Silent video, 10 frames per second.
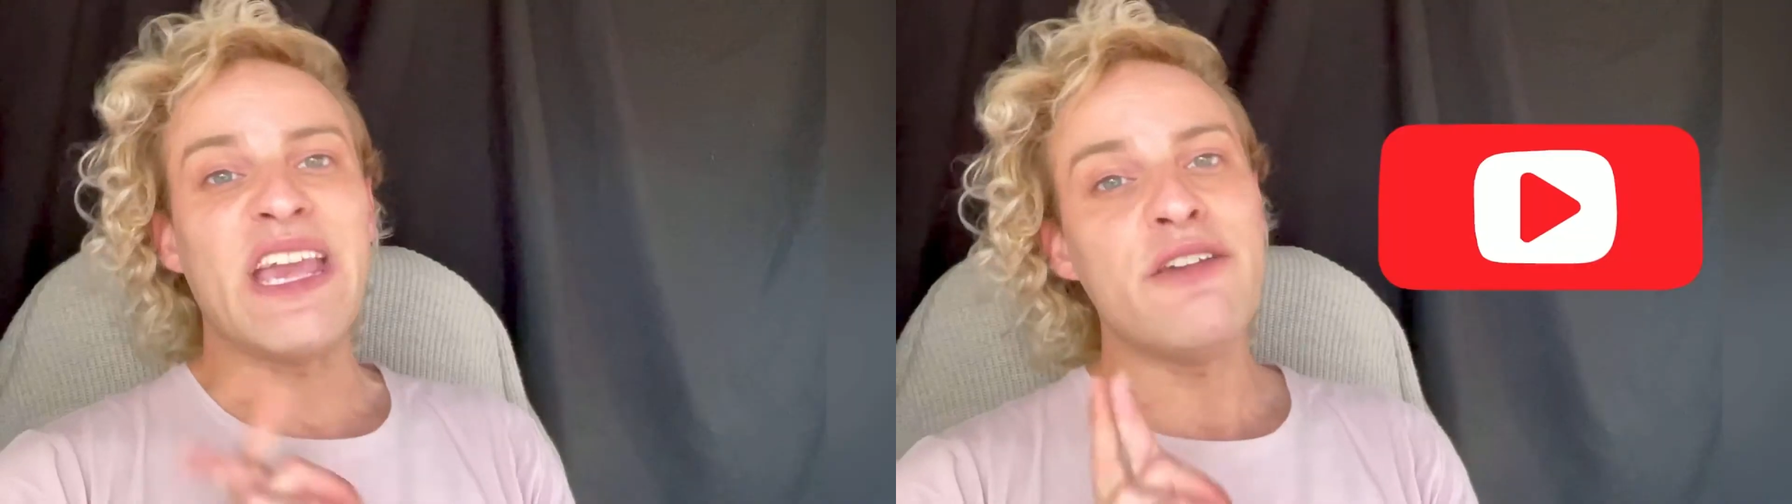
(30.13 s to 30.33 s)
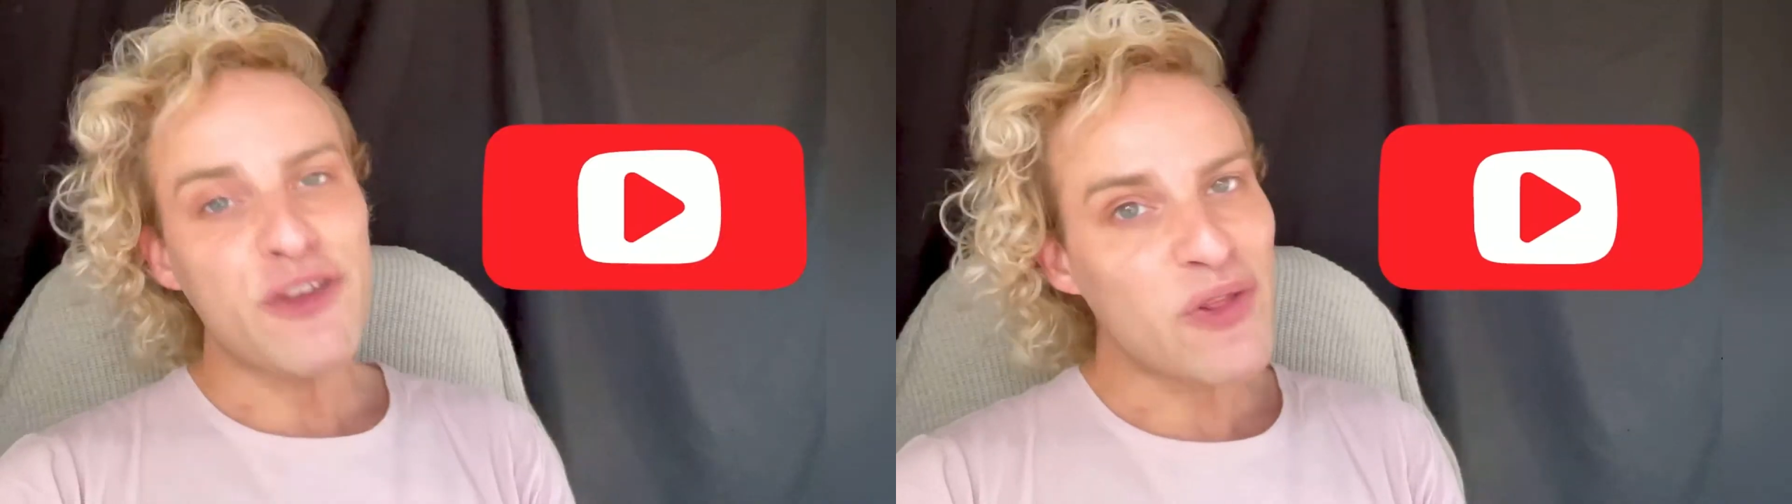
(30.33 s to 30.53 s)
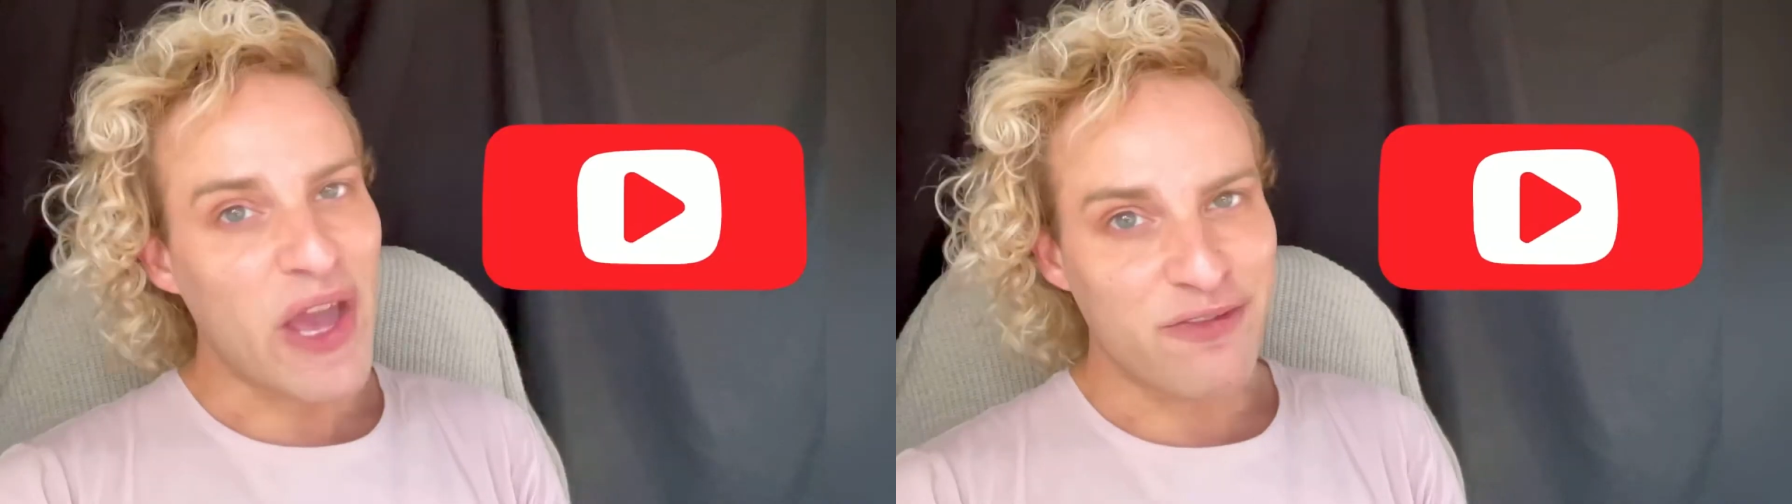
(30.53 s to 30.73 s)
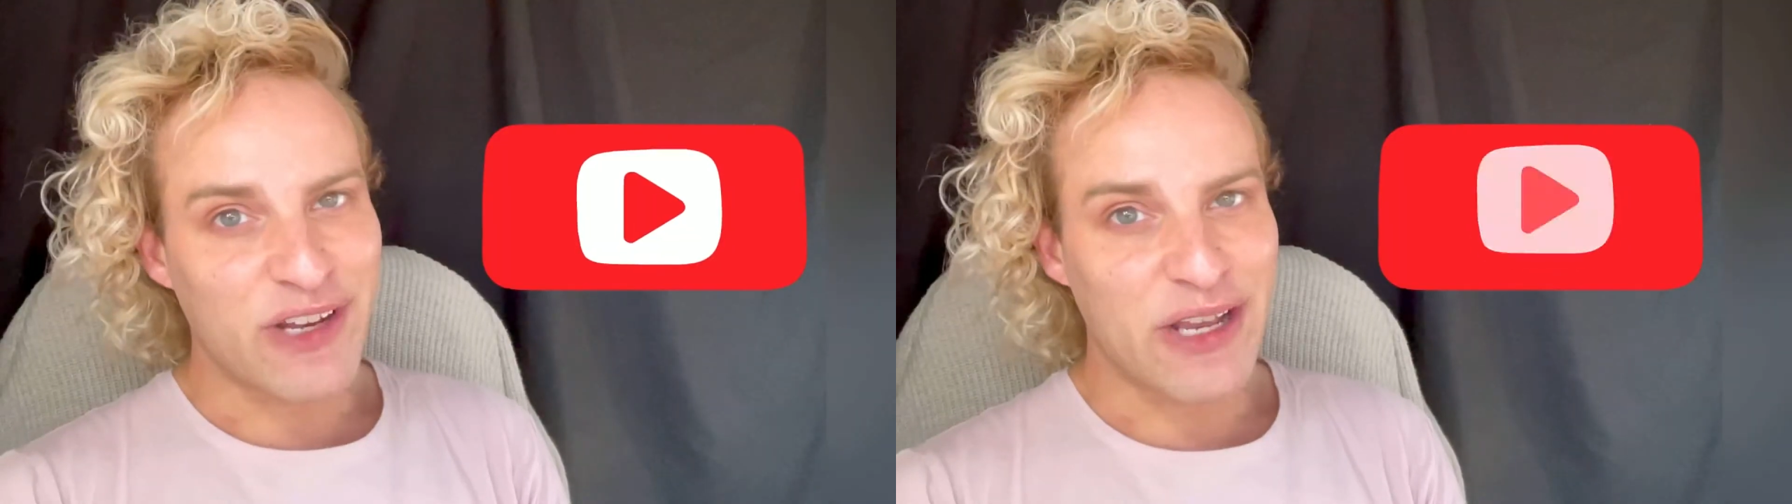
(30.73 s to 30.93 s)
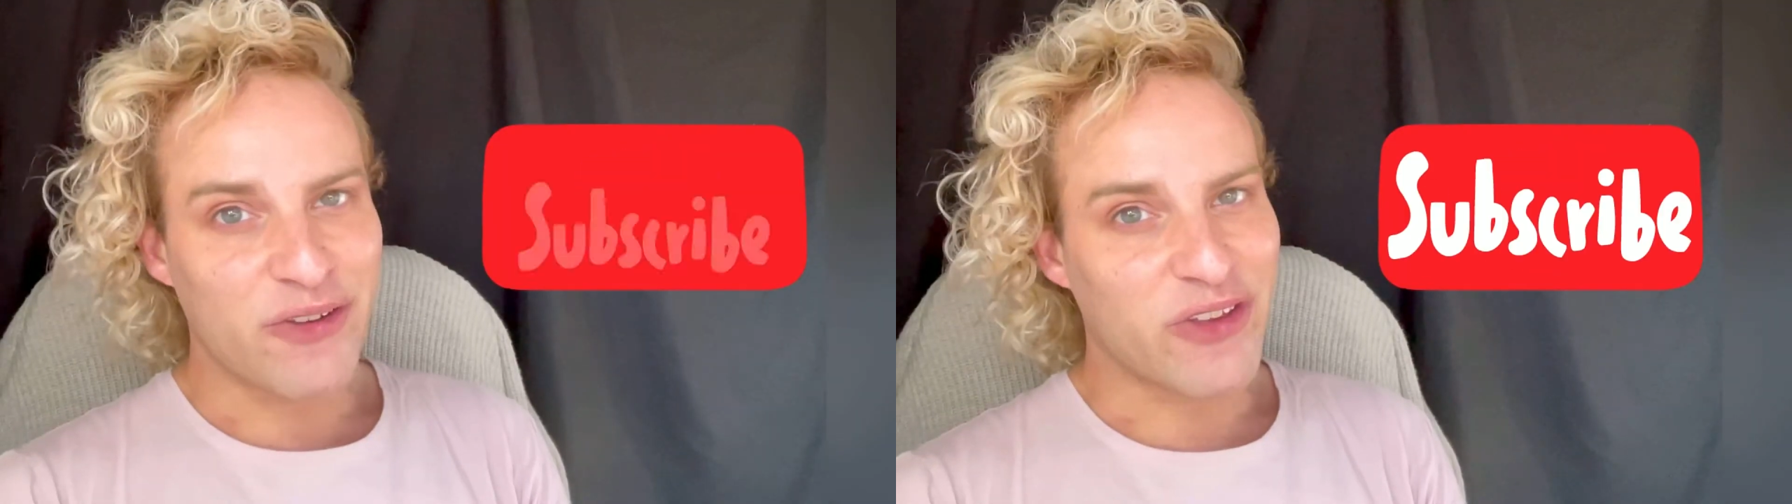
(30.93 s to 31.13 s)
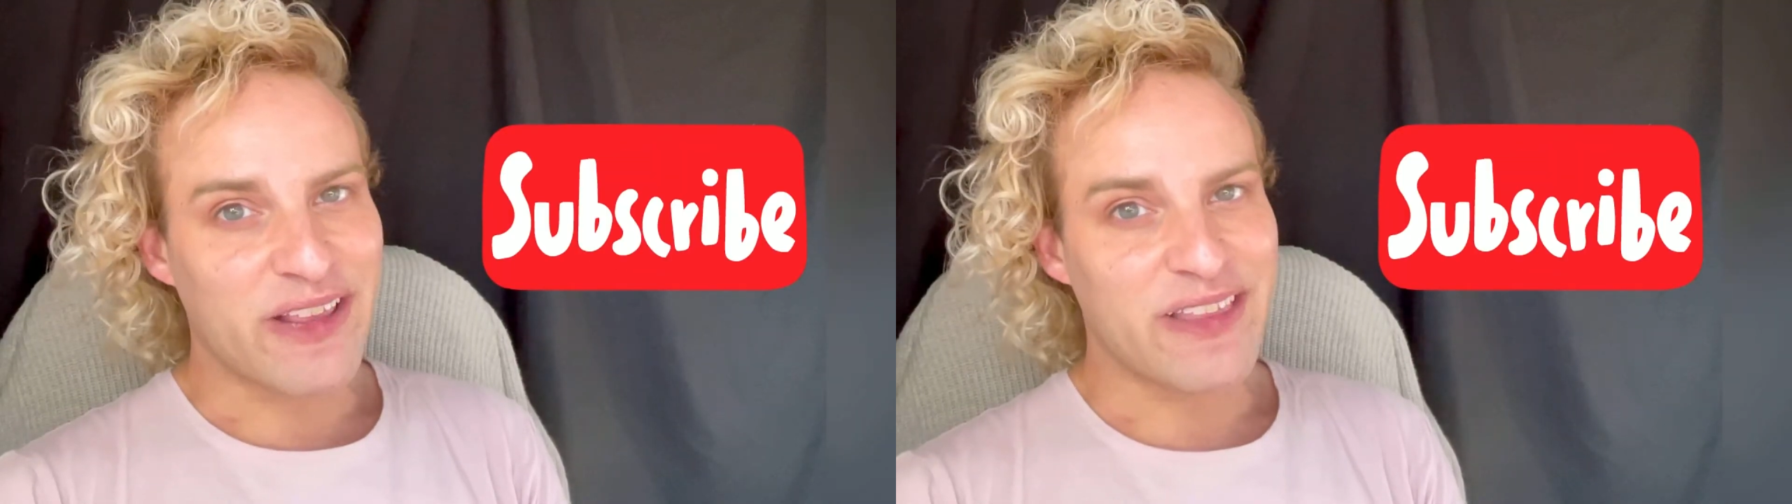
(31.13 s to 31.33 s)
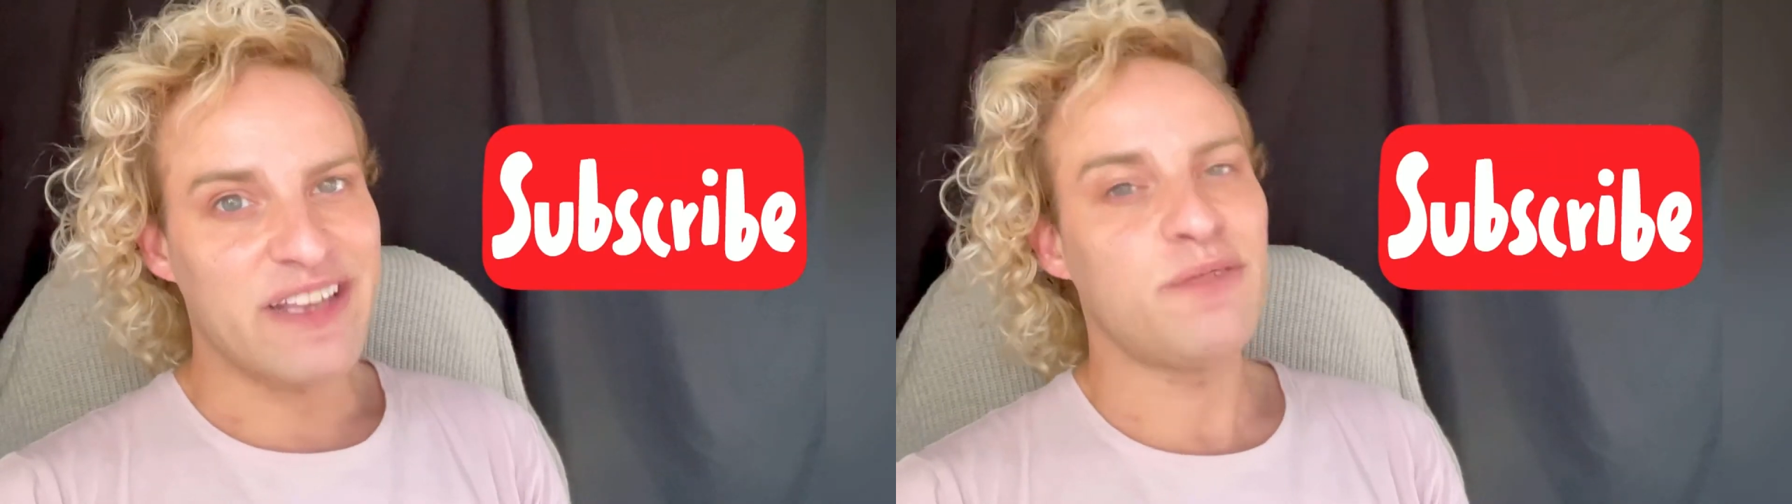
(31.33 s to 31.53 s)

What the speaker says: you like videos like these,